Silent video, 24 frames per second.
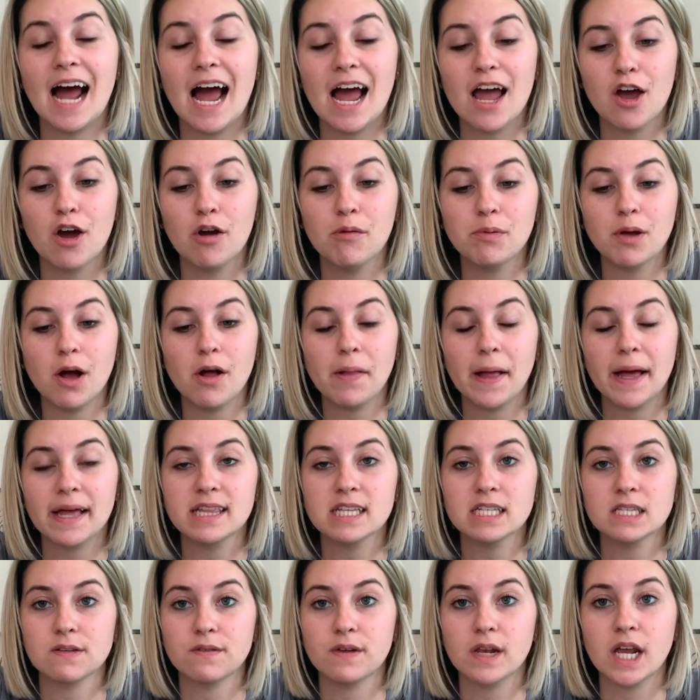I hope y'all like
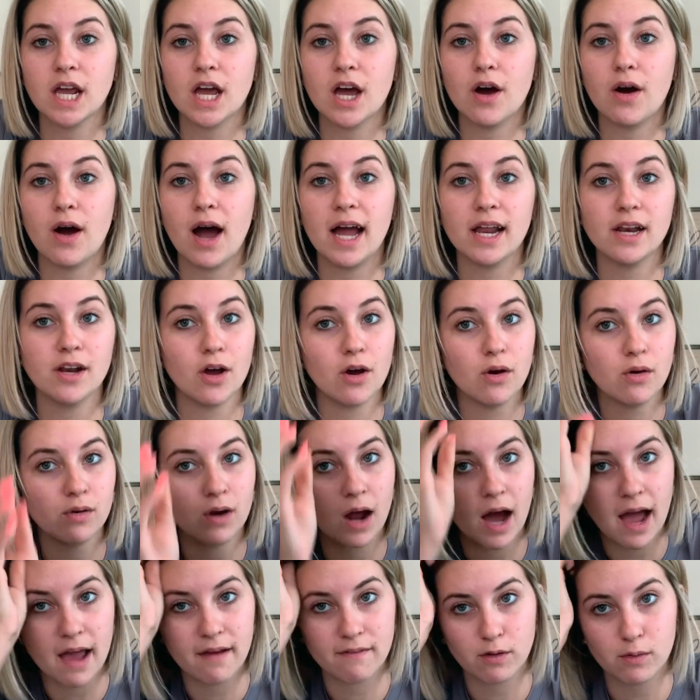this video. I know
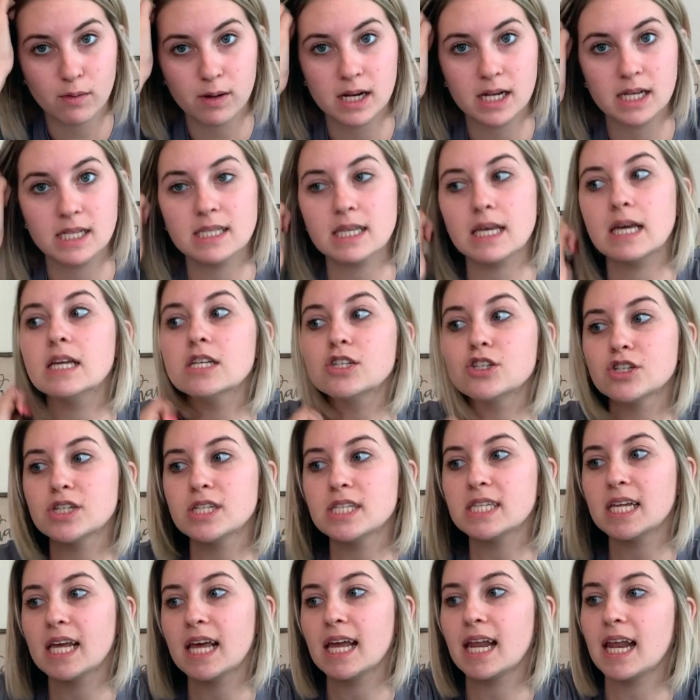not everyone is
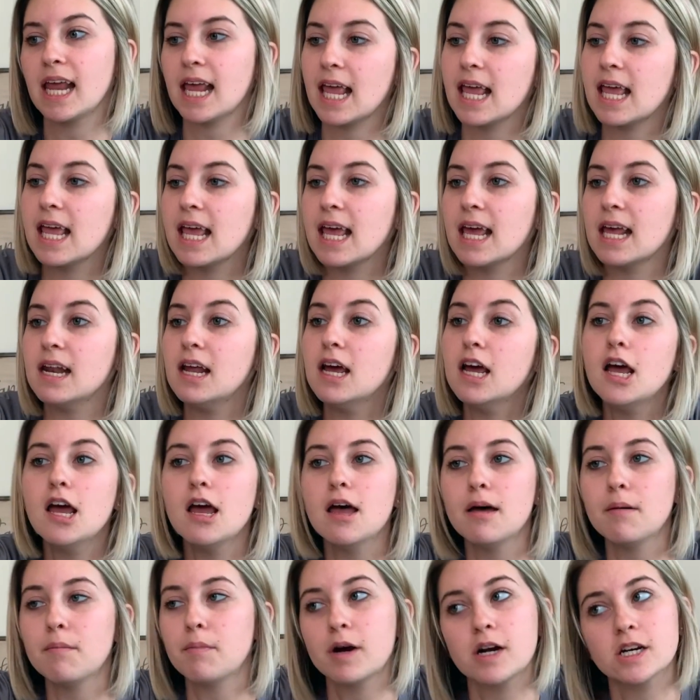interested in
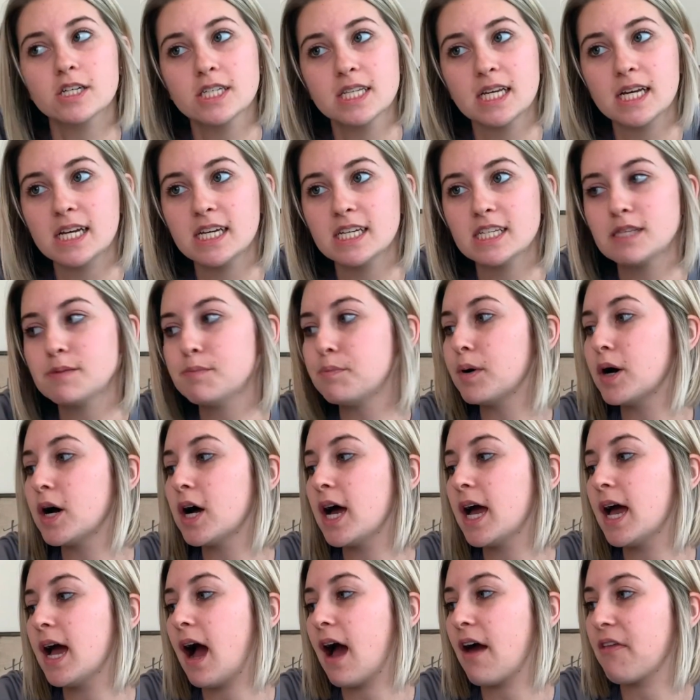purses,
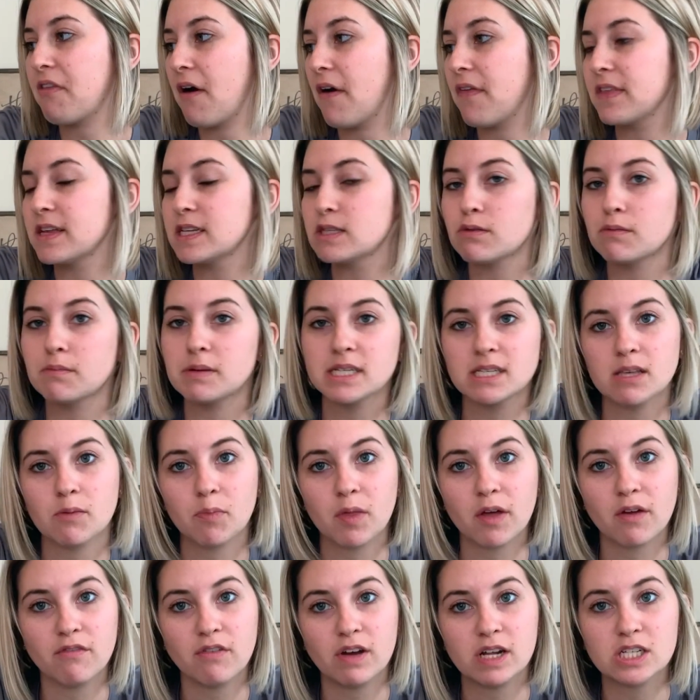but I thought this would be
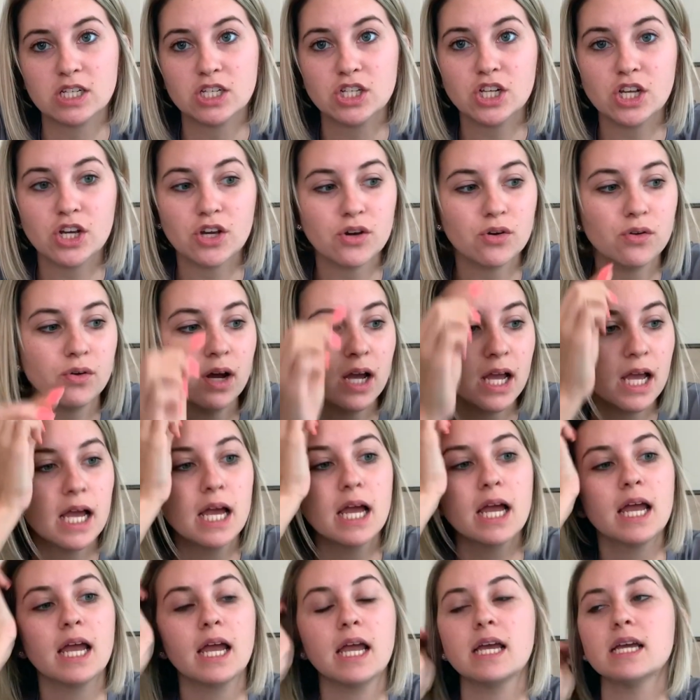something fun to do
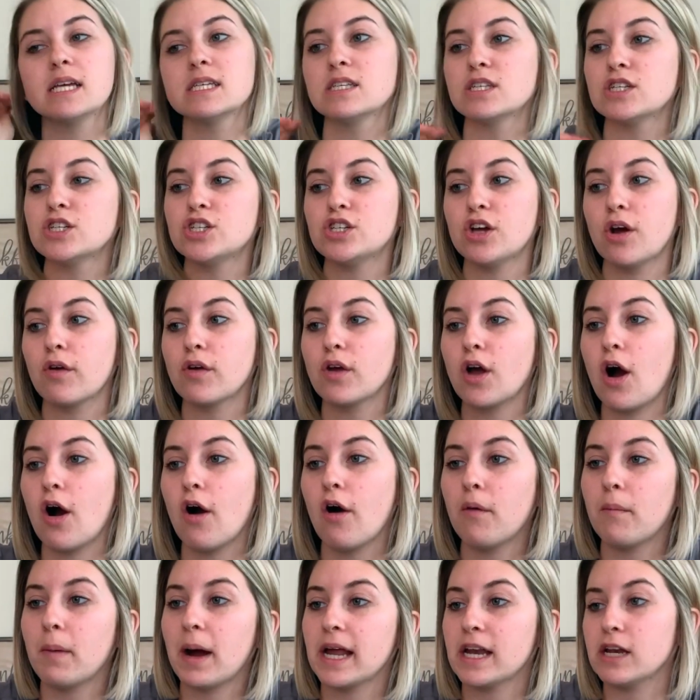is to show
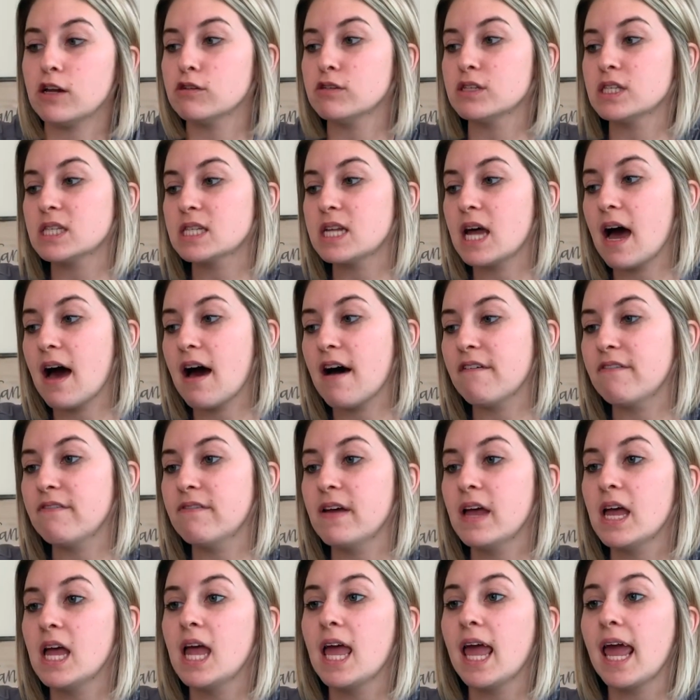y'all my new
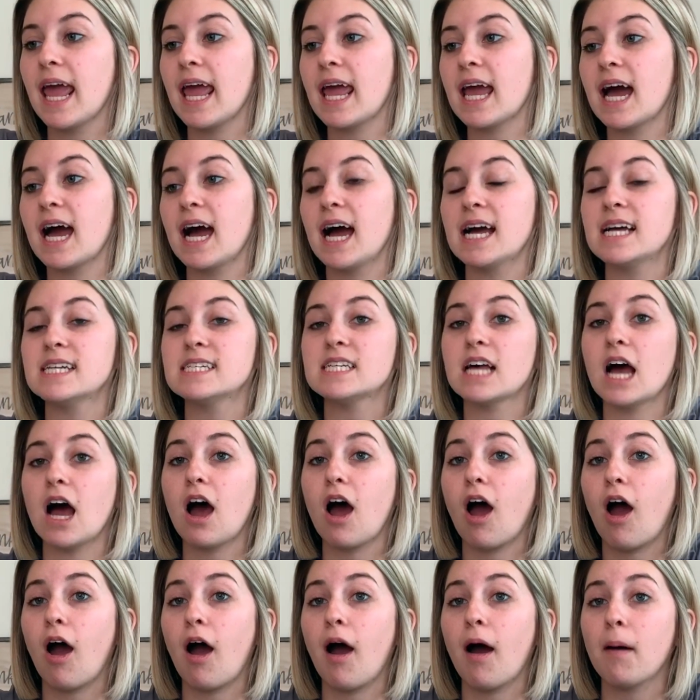stuff. And
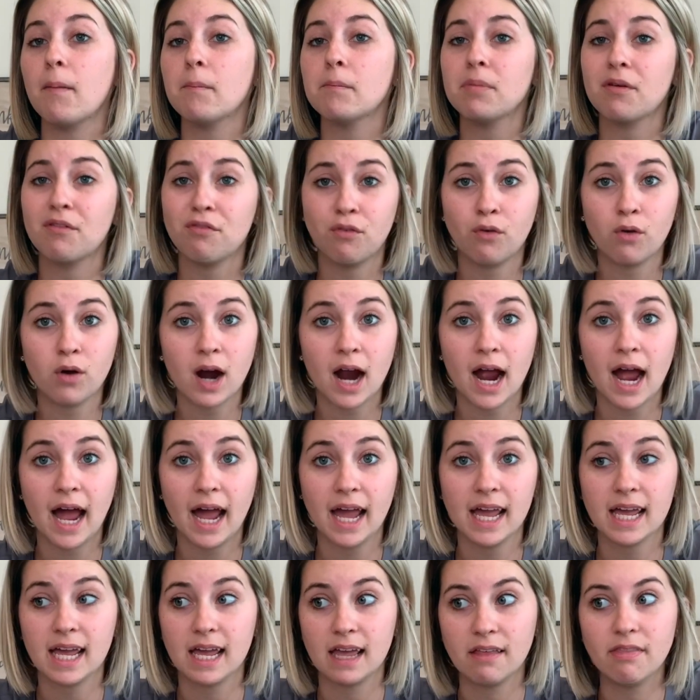um, before
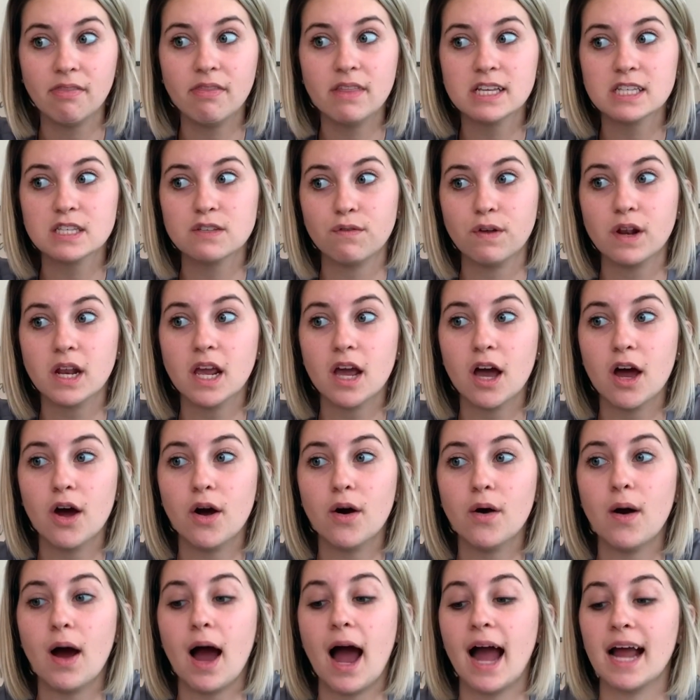I end this
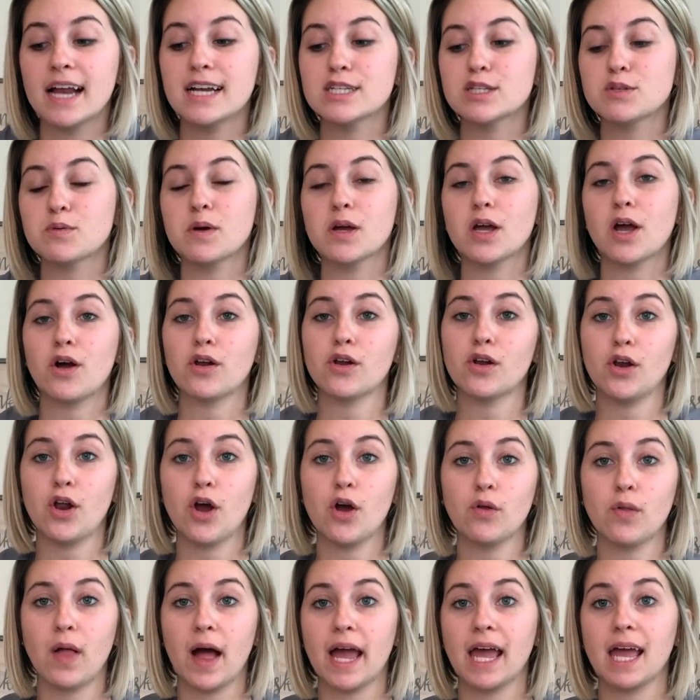video, I just want y'all to
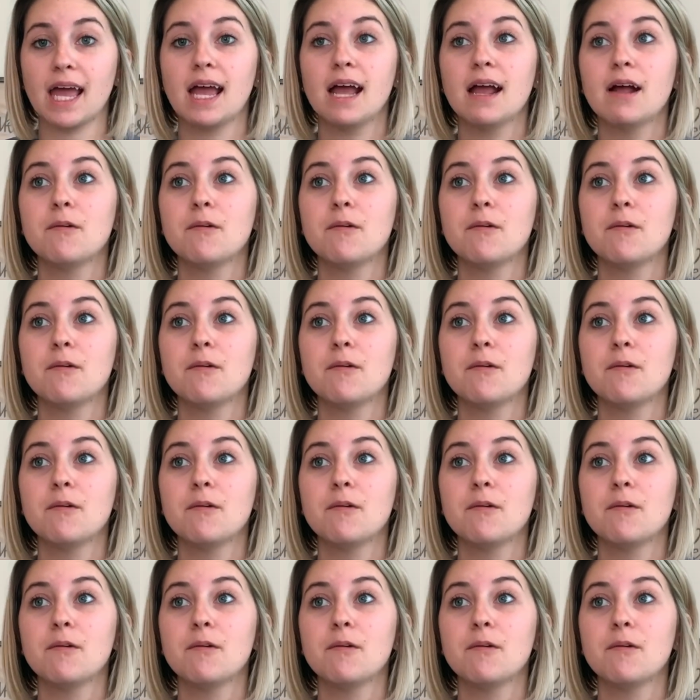know like